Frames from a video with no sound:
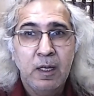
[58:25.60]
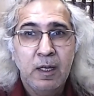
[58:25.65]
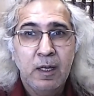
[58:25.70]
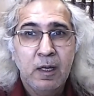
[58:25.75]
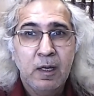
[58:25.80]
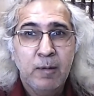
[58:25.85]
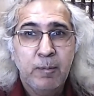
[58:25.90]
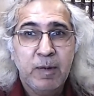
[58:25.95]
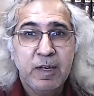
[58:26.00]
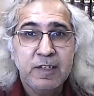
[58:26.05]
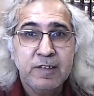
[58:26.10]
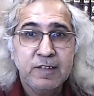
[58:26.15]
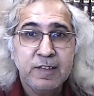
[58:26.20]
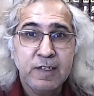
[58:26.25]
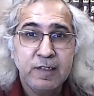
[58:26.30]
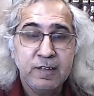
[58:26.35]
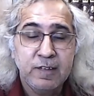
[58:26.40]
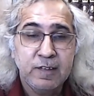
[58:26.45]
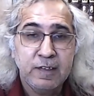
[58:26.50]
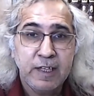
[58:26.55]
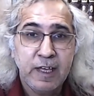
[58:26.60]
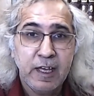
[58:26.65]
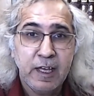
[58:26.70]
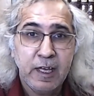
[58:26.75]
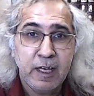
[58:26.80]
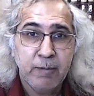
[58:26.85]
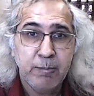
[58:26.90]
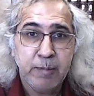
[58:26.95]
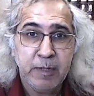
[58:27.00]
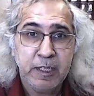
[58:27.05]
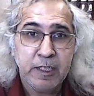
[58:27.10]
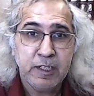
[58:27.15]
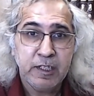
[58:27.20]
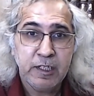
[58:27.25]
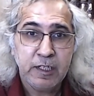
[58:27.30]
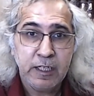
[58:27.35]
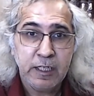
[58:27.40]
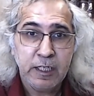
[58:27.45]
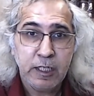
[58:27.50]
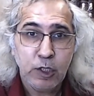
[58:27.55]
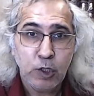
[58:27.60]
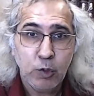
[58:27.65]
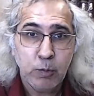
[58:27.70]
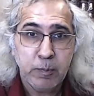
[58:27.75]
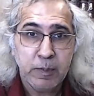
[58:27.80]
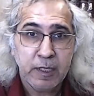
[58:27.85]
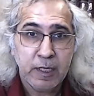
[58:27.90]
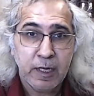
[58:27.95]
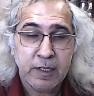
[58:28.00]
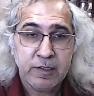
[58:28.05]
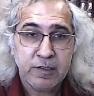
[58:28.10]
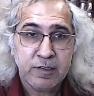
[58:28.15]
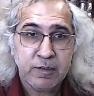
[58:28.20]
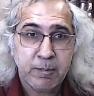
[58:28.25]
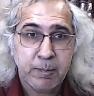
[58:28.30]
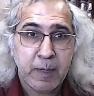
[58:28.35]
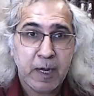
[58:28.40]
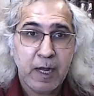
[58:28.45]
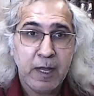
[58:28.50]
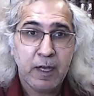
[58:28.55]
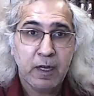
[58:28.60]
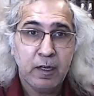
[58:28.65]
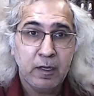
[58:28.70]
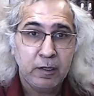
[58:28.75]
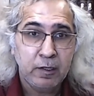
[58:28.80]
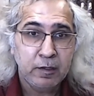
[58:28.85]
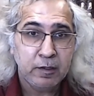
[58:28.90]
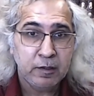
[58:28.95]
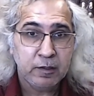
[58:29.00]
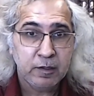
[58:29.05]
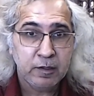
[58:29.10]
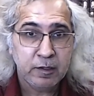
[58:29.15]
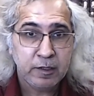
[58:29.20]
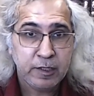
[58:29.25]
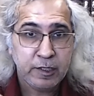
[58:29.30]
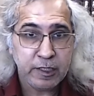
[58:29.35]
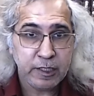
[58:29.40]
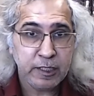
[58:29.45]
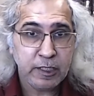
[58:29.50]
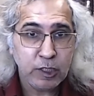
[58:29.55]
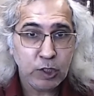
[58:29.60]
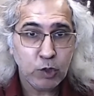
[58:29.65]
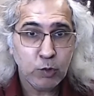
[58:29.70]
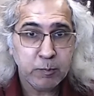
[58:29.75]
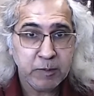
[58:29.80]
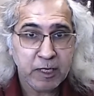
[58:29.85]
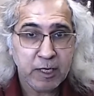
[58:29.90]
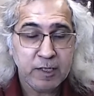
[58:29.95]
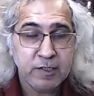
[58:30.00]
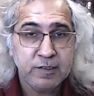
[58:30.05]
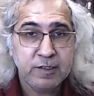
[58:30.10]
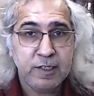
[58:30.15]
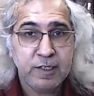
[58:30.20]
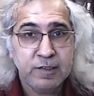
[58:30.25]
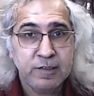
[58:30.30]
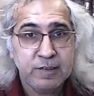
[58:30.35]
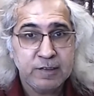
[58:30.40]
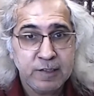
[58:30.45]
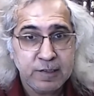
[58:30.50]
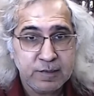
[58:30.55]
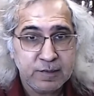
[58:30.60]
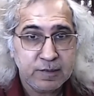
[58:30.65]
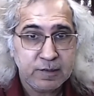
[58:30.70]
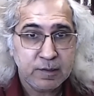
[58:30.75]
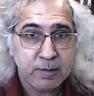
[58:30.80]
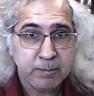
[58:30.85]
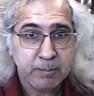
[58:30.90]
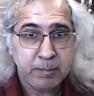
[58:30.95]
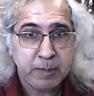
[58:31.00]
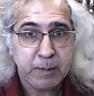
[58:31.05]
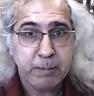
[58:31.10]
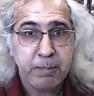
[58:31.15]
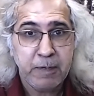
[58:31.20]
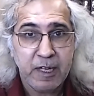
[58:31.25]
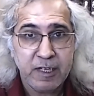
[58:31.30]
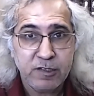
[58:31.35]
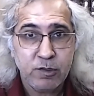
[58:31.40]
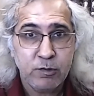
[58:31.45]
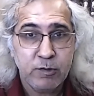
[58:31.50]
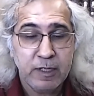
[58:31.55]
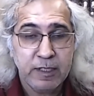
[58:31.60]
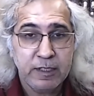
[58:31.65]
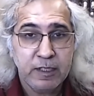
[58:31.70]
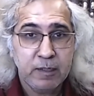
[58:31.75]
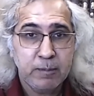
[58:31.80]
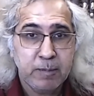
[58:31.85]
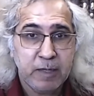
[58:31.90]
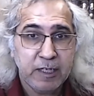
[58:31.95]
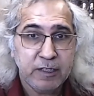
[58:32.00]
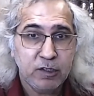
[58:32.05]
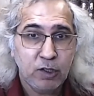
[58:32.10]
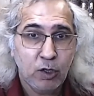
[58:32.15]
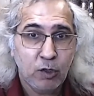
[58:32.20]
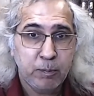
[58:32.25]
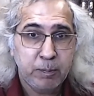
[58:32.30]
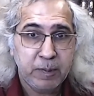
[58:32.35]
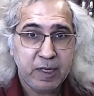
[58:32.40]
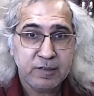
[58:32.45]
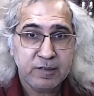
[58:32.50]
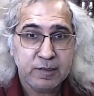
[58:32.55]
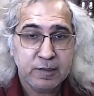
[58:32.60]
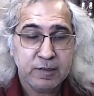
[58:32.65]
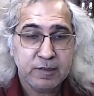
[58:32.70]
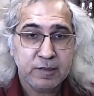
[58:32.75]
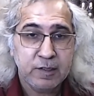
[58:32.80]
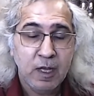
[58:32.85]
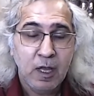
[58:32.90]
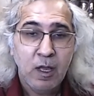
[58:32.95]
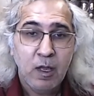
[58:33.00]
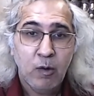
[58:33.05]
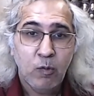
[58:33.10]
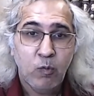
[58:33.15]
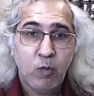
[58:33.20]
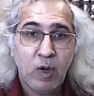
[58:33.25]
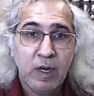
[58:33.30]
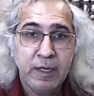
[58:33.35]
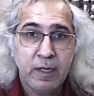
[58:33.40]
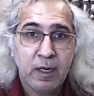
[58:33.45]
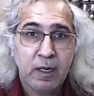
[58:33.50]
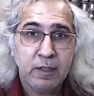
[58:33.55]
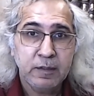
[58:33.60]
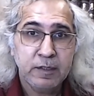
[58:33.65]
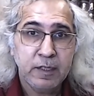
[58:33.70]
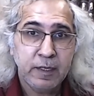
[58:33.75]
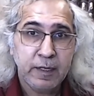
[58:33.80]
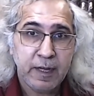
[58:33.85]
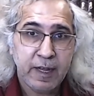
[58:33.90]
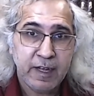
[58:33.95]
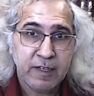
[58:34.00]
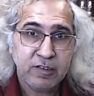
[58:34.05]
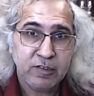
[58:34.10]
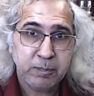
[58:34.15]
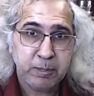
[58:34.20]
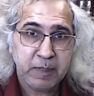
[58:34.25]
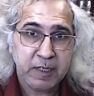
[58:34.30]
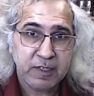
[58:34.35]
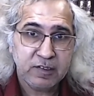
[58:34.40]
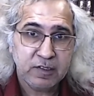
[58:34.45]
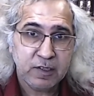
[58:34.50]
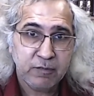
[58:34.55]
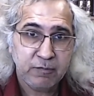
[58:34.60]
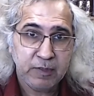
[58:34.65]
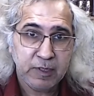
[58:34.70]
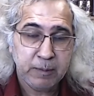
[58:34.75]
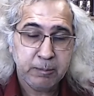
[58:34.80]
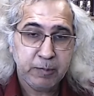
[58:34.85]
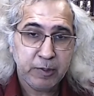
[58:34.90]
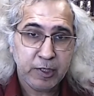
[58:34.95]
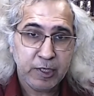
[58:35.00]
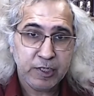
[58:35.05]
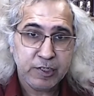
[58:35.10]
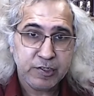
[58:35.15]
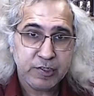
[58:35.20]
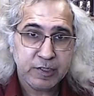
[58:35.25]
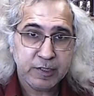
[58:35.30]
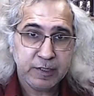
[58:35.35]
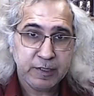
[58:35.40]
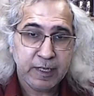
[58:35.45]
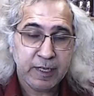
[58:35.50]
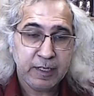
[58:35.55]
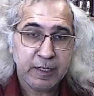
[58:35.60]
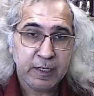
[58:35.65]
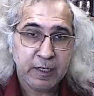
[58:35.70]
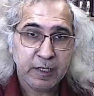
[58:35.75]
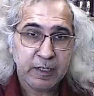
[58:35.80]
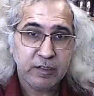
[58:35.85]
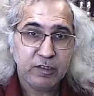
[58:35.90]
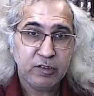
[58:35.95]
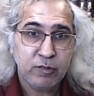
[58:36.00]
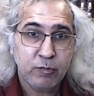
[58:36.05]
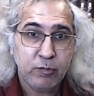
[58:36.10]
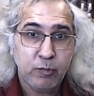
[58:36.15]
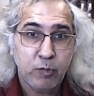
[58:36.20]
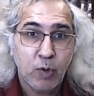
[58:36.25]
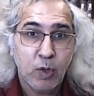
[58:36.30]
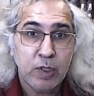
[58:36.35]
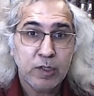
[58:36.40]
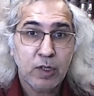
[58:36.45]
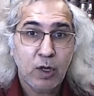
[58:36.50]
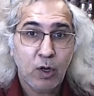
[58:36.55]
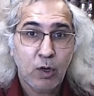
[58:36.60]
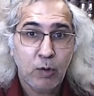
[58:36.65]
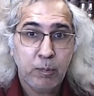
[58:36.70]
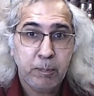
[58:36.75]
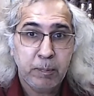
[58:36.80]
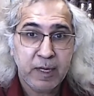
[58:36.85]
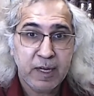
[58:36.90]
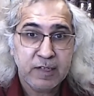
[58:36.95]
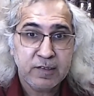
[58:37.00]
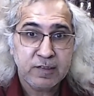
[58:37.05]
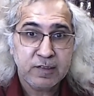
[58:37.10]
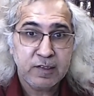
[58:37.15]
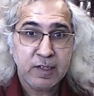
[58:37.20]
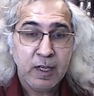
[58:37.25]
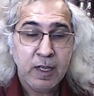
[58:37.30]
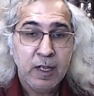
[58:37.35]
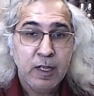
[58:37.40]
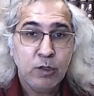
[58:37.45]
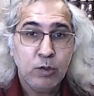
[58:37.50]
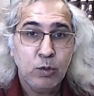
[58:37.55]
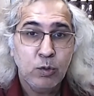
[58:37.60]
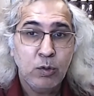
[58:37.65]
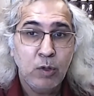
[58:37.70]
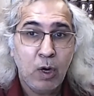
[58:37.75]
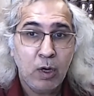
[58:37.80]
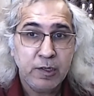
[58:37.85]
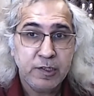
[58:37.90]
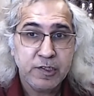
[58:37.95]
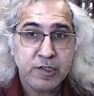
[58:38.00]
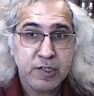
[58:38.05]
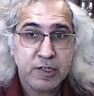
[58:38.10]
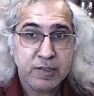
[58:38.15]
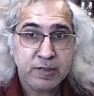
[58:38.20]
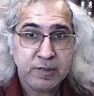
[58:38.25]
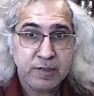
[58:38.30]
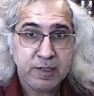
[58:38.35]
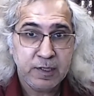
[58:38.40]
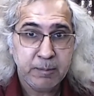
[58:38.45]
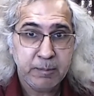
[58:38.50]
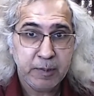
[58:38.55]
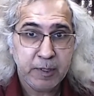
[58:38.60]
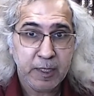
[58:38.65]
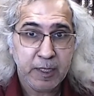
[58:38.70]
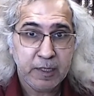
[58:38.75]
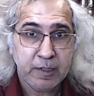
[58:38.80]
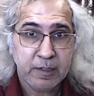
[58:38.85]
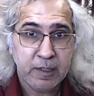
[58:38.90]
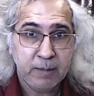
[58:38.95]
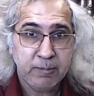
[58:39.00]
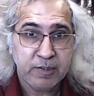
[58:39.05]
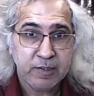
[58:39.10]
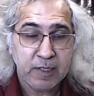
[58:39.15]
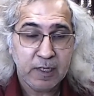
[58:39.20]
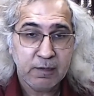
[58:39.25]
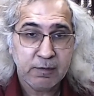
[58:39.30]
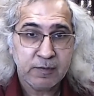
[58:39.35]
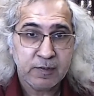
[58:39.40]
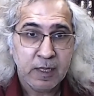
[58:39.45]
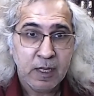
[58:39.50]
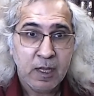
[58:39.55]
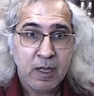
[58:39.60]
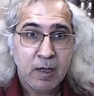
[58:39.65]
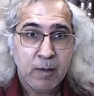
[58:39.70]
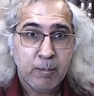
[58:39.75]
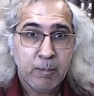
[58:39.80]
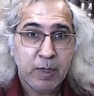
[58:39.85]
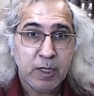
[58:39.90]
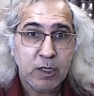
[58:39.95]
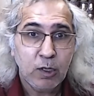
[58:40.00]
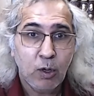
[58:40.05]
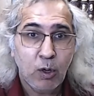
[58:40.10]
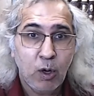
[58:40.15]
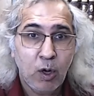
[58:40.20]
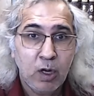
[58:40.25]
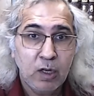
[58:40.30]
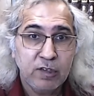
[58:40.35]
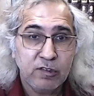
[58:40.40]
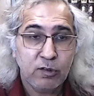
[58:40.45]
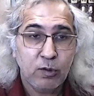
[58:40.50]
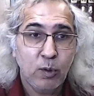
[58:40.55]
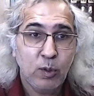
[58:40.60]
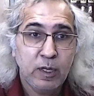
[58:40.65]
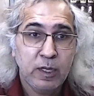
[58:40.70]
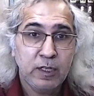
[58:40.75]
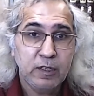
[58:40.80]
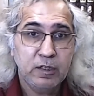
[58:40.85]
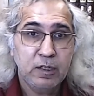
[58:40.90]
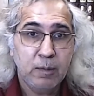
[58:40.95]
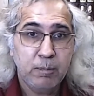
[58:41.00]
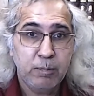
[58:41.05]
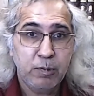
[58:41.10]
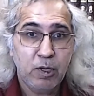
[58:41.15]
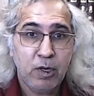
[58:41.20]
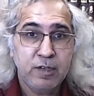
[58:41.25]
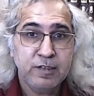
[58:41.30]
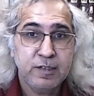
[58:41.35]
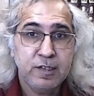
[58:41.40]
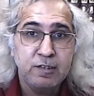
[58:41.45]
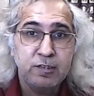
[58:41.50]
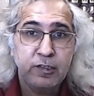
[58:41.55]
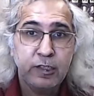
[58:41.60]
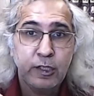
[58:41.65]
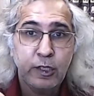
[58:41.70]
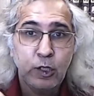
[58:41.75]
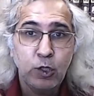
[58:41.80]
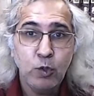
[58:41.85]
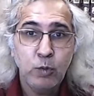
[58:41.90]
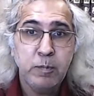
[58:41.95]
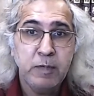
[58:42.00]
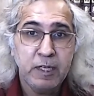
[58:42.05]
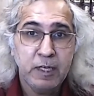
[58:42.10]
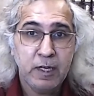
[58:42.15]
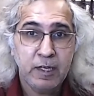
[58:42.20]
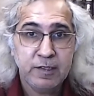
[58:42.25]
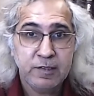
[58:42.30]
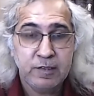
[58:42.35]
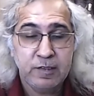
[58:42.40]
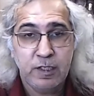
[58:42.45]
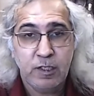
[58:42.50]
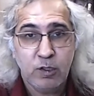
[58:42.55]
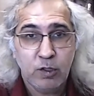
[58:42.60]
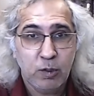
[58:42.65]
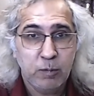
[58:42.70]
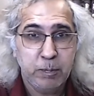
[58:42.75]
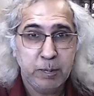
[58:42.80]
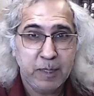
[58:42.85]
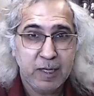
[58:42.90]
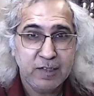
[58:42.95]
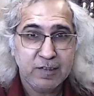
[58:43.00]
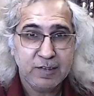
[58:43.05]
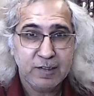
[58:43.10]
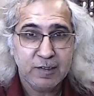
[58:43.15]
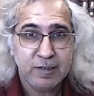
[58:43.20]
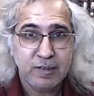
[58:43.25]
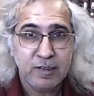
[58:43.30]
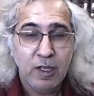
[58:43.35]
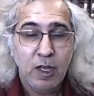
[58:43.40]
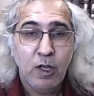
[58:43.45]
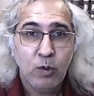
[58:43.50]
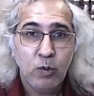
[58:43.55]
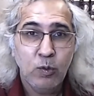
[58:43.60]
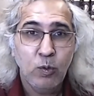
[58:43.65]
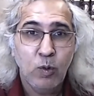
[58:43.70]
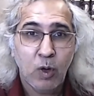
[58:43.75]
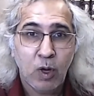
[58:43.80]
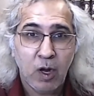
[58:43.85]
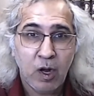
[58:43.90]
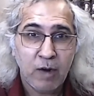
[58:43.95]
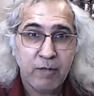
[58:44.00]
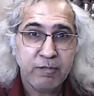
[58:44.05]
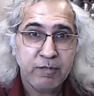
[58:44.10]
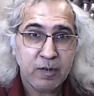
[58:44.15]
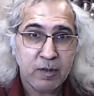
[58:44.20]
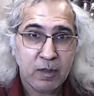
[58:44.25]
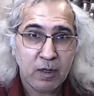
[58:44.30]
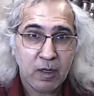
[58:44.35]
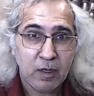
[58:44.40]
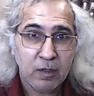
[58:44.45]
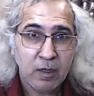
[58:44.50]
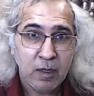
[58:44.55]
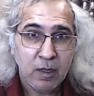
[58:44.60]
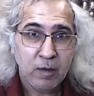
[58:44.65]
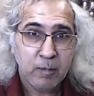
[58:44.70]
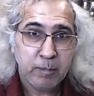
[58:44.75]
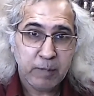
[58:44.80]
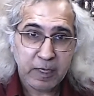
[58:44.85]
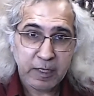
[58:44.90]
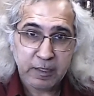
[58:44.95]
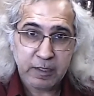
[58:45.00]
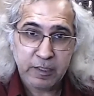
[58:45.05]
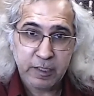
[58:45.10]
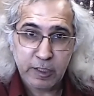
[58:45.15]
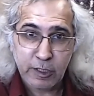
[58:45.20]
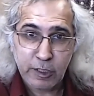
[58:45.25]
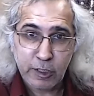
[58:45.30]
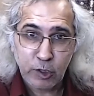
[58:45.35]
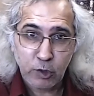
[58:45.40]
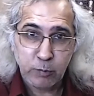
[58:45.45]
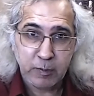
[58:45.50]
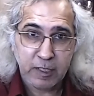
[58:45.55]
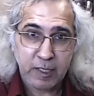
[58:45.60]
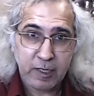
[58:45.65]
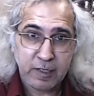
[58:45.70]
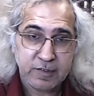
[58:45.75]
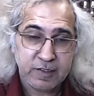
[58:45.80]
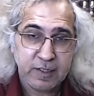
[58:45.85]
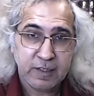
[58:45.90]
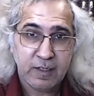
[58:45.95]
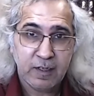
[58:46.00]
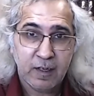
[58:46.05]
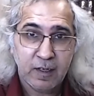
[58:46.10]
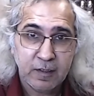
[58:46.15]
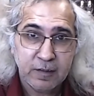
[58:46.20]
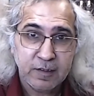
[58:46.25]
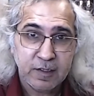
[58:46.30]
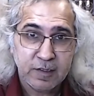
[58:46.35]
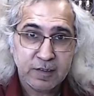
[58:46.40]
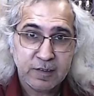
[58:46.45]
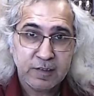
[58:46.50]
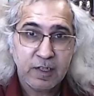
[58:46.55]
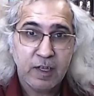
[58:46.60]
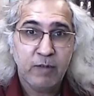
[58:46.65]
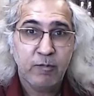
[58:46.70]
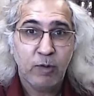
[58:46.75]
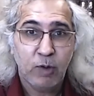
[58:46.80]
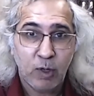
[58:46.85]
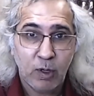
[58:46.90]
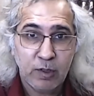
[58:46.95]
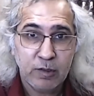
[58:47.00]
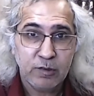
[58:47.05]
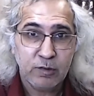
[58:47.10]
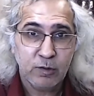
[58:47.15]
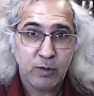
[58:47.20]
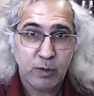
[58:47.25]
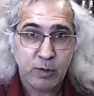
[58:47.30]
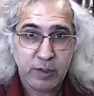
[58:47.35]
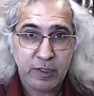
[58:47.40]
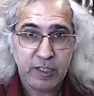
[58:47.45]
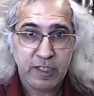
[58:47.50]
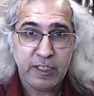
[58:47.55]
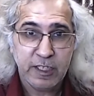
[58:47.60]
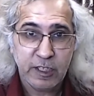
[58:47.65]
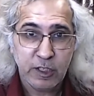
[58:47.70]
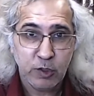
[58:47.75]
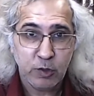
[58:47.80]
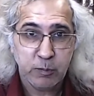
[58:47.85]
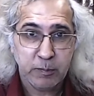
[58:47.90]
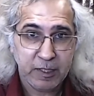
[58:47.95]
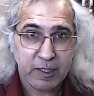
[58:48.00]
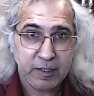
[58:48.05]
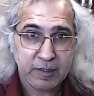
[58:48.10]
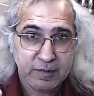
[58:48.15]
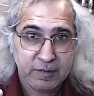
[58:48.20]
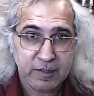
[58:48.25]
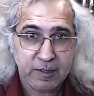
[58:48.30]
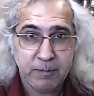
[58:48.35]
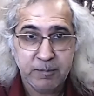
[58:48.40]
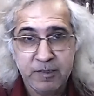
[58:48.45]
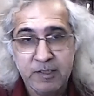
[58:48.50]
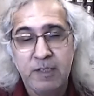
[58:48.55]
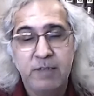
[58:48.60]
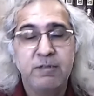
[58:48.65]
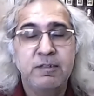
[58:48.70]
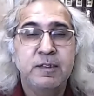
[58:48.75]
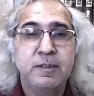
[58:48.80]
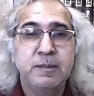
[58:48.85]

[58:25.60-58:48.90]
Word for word: But since they have been dehumanized by a dehumanizing system perpetuated by the oppressors, one other aspects of liberation then is for the oppressed to not just liberate themselves, but also in the process humanize their oppressors, who, after all, by dehumanizing others, have also dehumanized themselves.